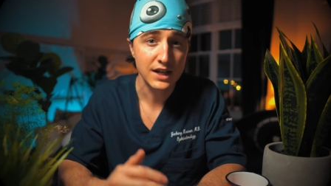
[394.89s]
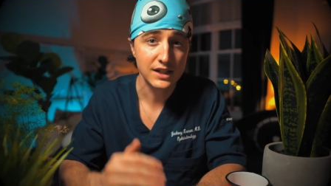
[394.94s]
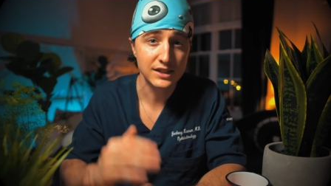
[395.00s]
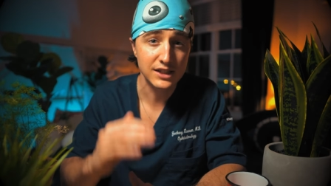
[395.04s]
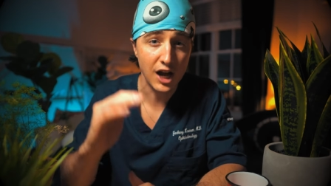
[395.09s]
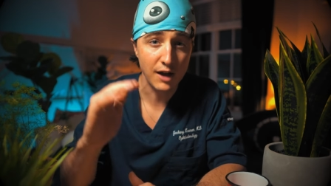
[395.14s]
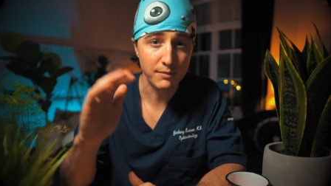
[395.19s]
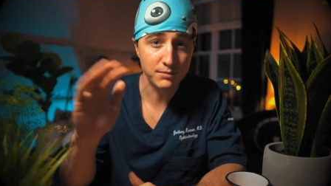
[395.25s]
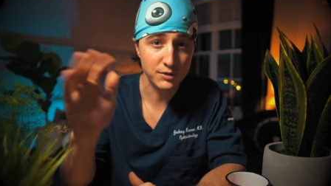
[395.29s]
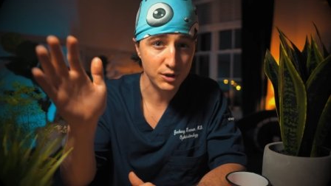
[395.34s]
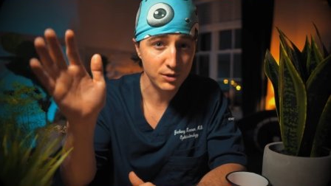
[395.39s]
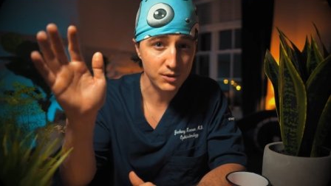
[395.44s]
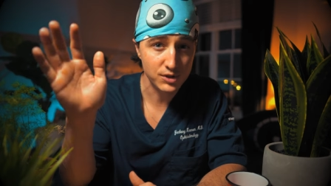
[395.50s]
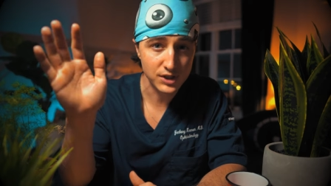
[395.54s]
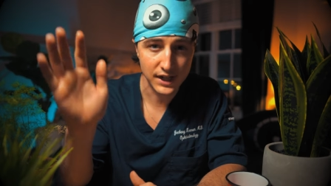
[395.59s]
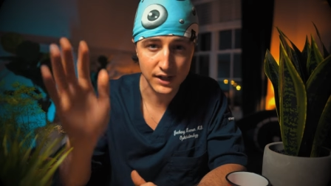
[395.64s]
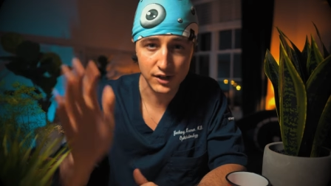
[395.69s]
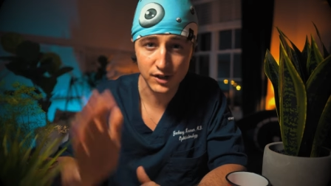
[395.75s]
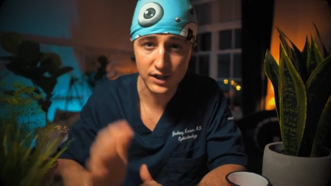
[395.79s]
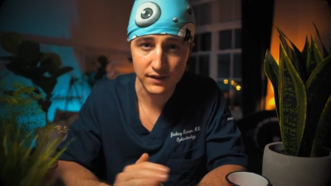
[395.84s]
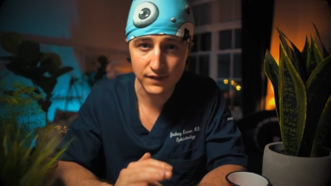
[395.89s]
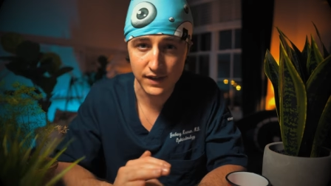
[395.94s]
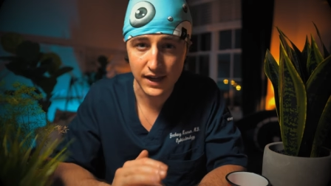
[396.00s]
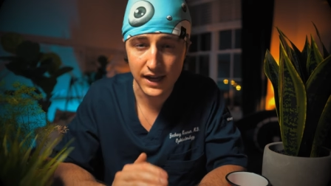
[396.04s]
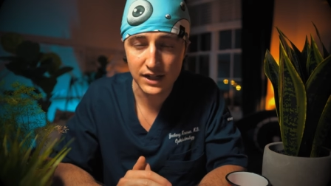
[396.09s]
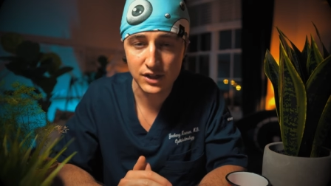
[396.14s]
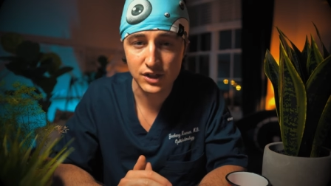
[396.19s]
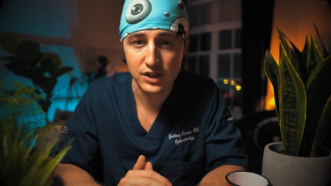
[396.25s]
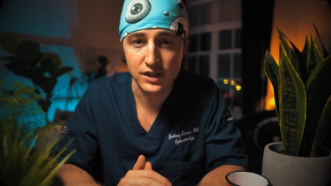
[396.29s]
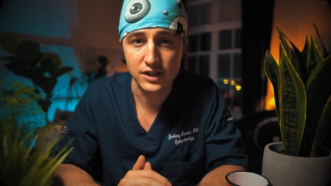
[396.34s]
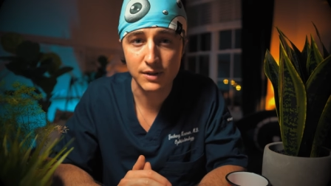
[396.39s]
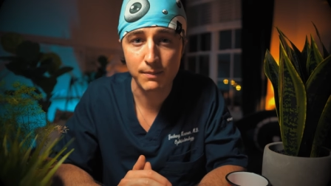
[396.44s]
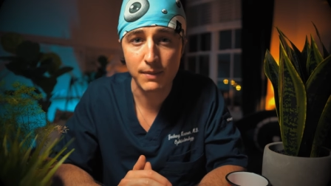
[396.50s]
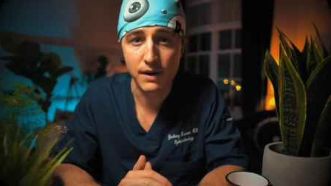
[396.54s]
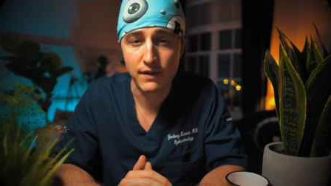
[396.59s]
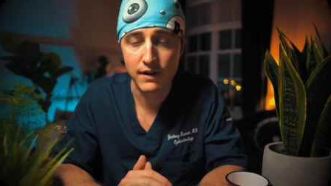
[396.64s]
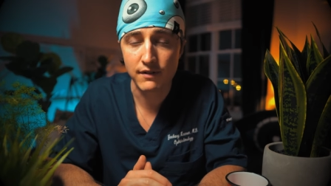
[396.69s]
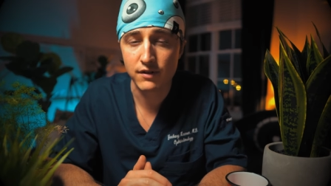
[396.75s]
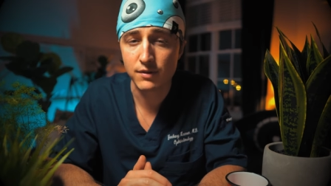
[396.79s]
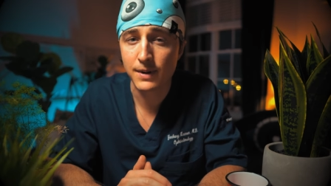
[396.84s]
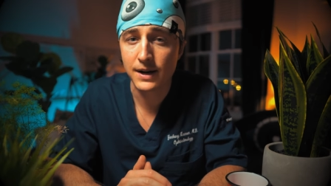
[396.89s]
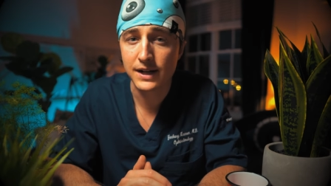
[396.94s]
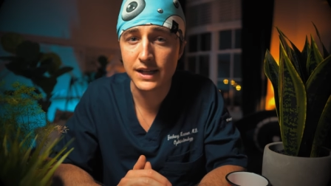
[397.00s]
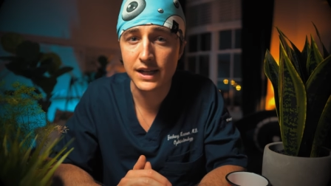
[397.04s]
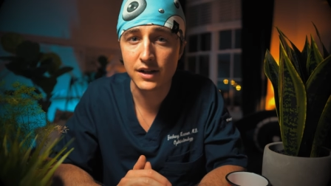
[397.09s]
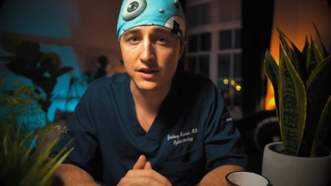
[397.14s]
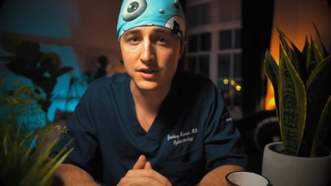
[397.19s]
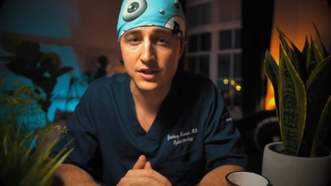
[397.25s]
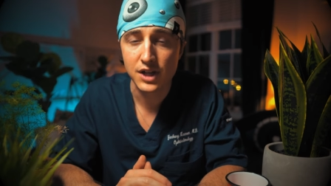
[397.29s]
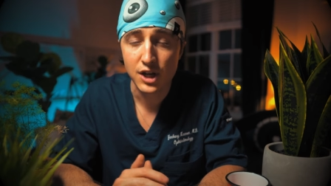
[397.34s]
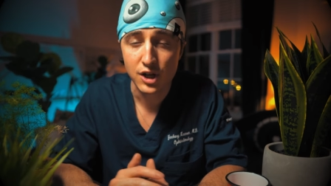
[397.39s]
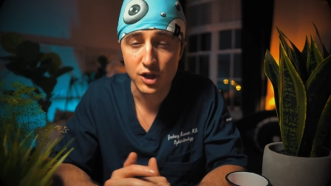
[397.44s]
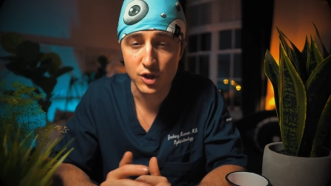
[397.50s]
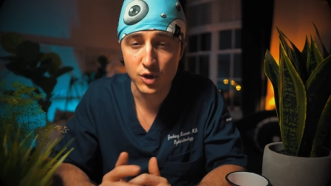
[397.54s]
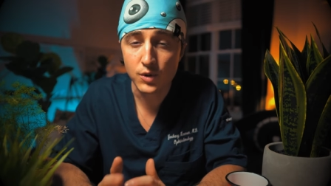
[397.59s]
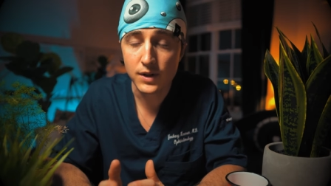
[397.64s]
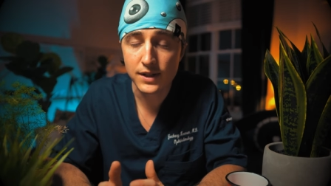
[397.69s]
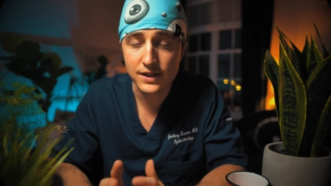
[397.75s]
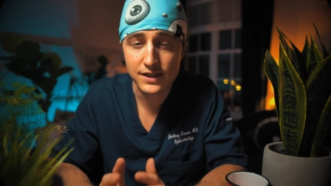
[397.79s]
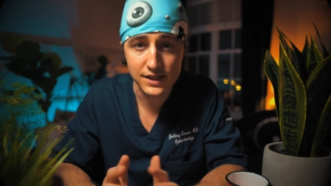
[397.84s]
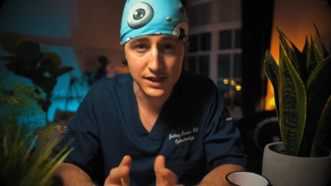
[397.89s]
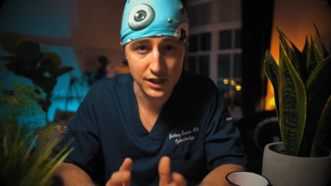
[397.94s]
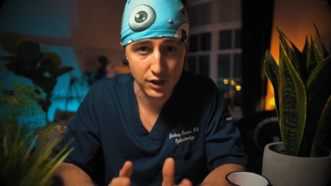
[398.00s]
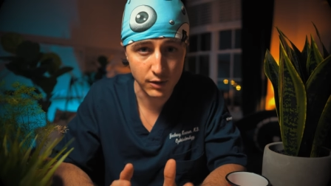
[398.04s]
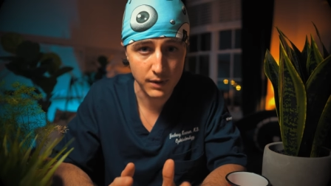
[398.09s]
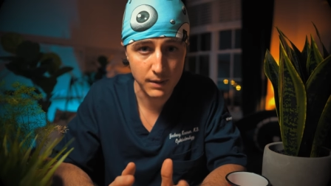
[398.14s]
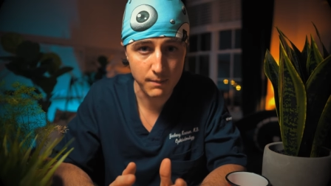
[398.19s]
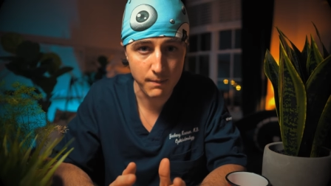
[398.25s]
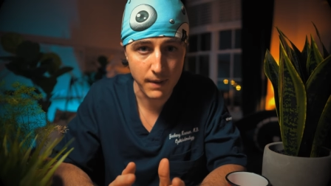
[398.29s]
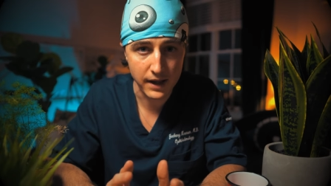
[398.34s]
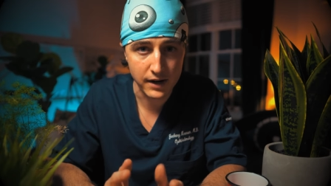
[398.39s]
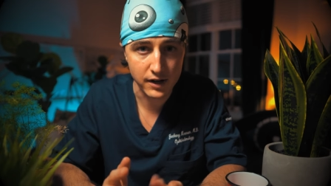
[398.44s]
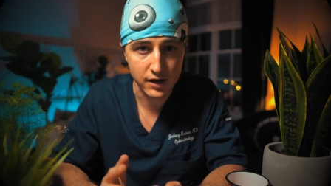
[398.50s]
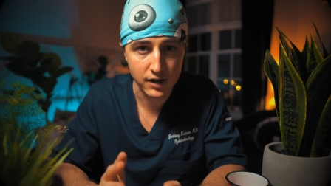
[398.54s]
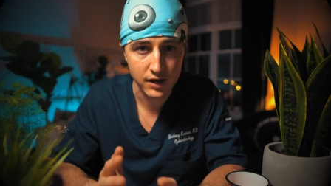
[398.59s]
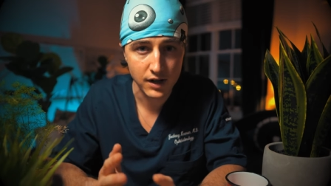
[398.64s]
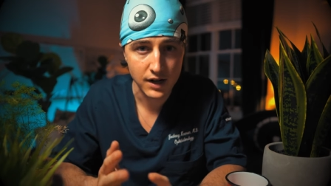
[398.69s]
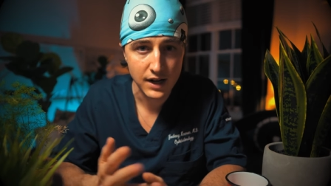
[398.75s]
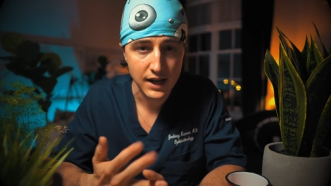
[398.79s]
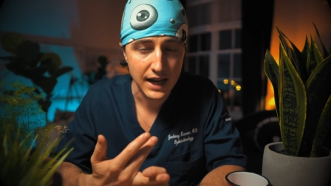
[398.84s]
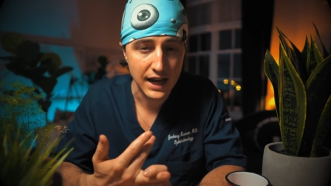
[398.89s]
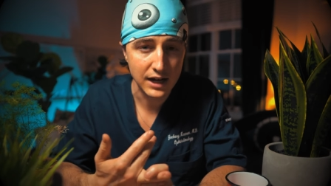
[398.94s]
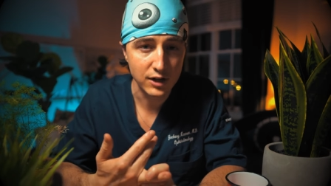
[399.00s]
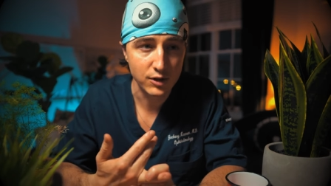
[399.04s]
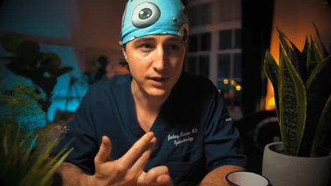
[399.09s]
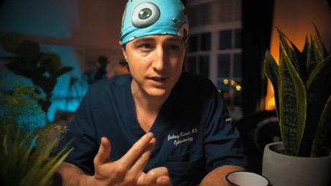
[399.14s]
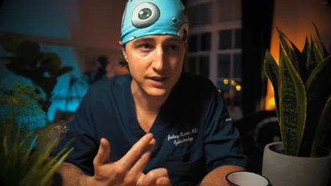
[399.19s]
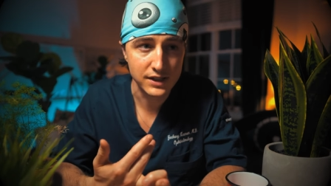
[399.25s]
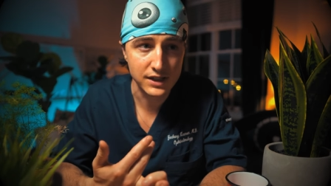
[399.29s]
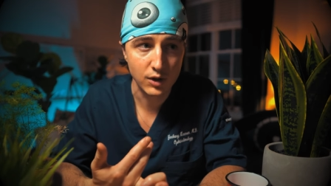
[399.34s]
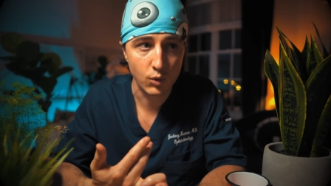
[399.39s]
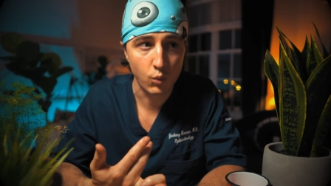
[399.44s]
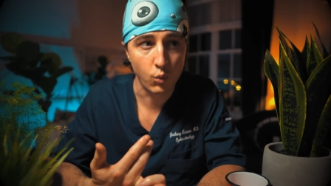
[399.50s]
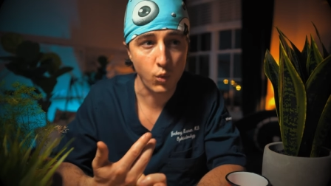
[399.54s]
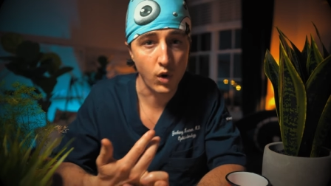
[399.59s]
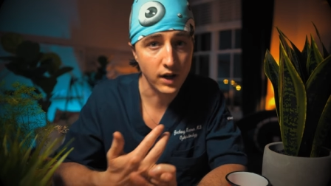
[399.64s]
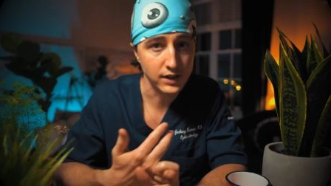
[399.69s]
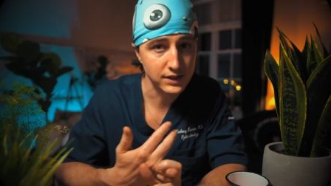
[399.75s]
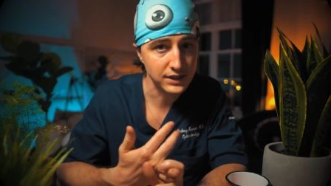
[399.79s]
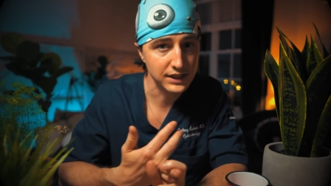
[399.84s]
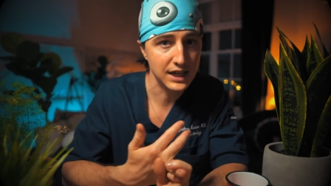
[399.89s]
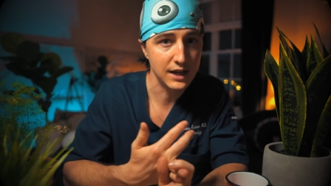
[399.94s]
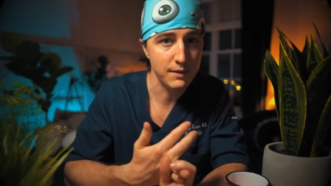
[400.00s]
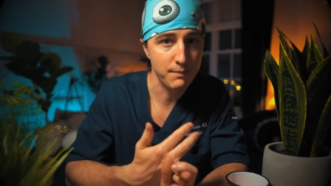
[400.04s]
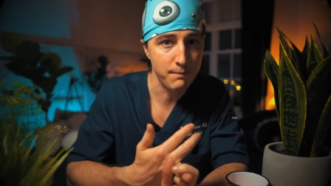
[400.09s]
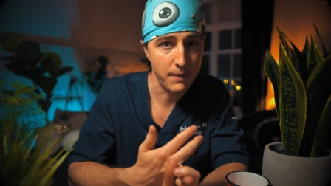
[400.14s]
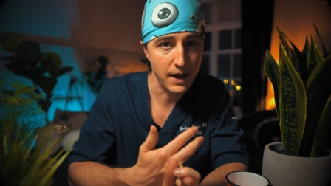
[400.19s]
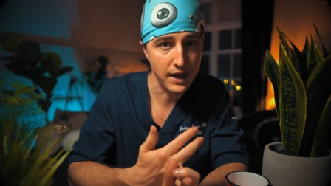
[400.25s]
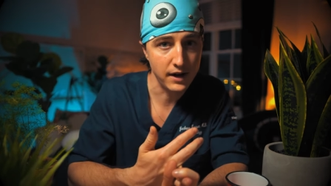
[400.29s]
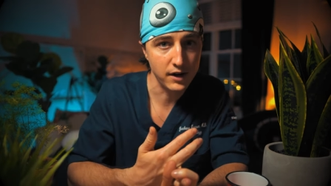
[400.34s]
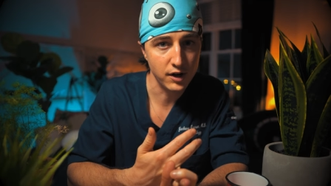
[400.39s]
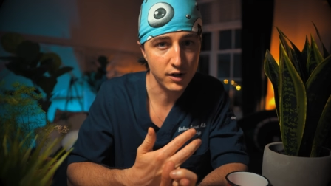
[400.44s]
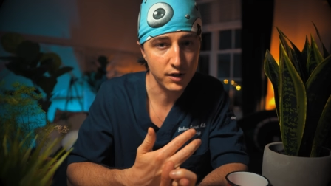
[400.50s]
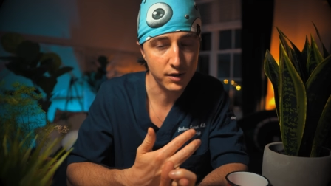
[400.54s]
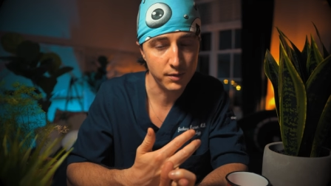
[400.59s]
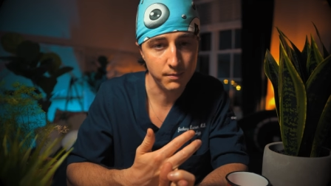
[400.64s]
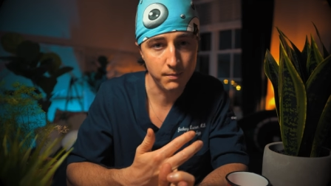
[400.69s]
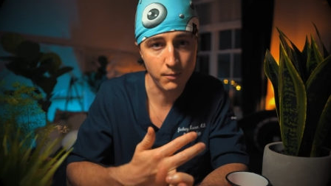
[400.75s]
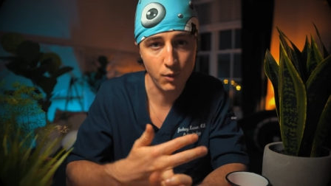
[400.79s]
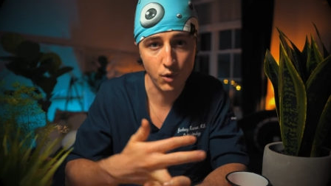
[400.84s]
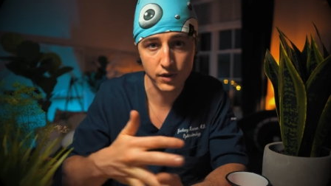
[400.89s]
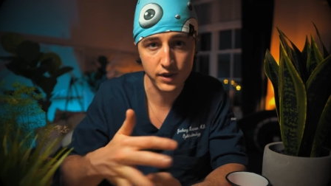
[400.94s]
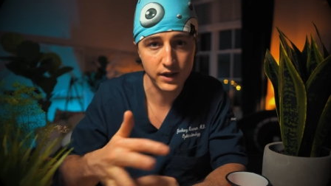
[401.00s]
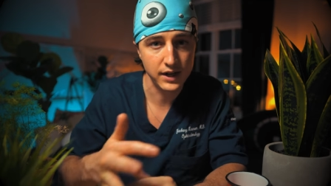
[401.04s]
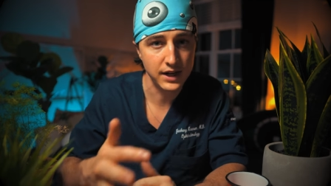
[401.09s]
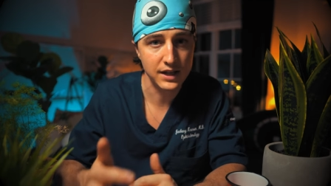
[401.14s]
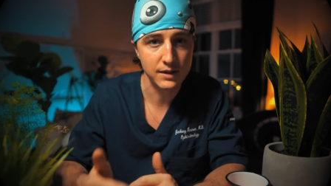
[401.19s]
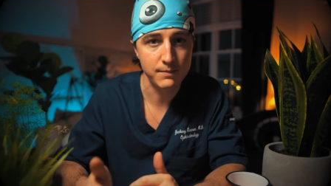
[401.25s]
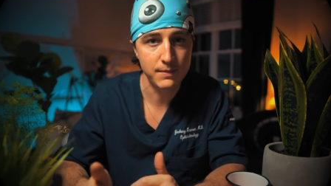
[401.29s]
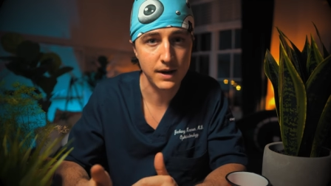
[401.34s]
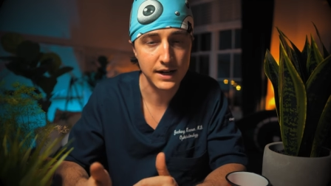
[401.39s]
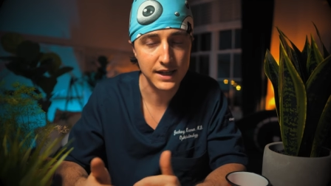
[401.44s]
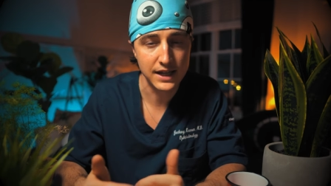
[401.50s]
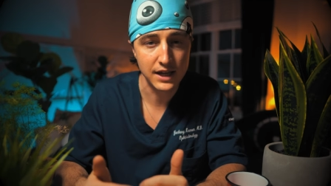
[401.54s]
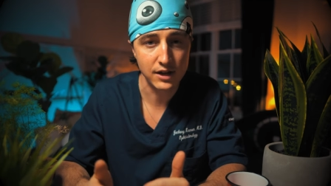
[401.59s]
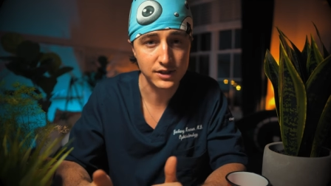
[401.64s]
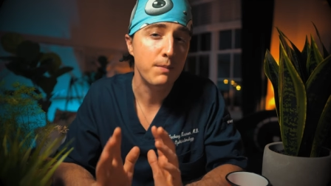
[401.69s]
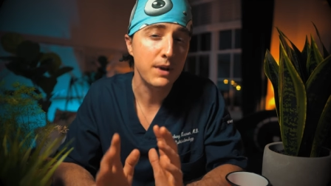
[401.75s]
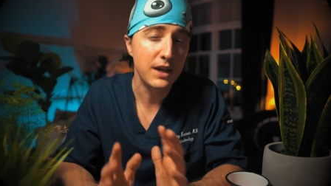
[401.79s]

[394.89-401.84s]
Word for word: top two standard deviations above everybody else, you can still be better and you can still want to get better more than anybody else.